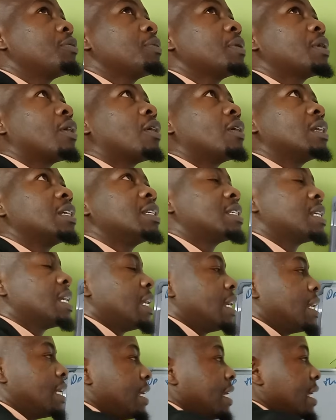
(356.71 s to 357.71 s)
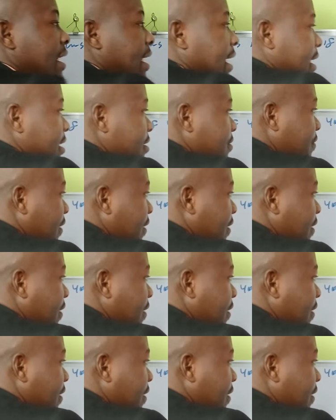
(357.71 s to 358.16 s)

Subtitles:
do we call it? Index